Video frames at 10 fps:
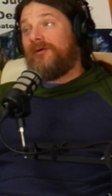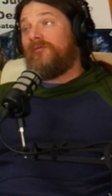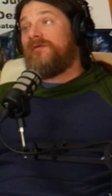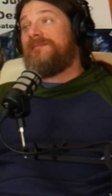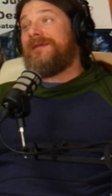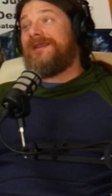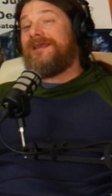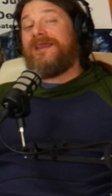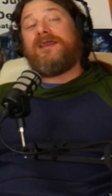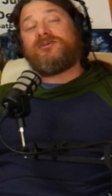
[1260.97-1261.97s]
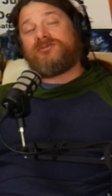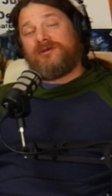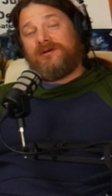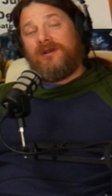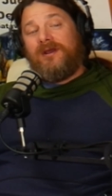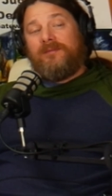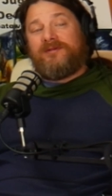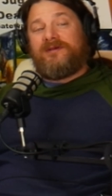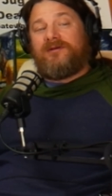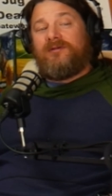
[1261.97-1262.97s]
remediation,
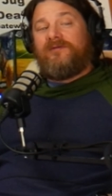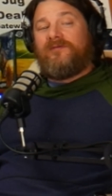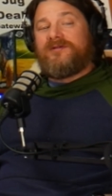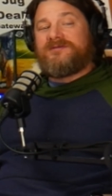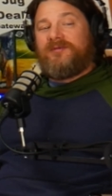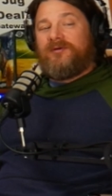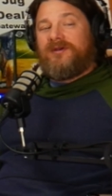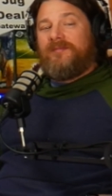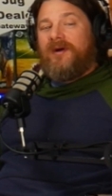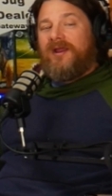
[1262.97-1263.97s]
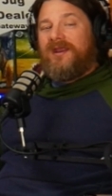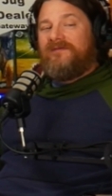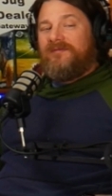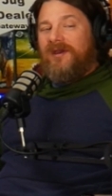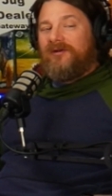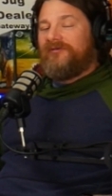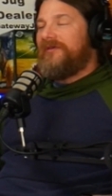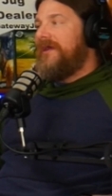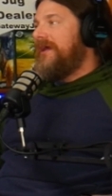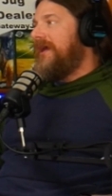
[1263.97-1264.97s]
particularly for its ability to bind heavy
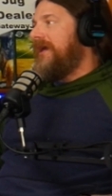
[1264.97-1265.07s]
metals and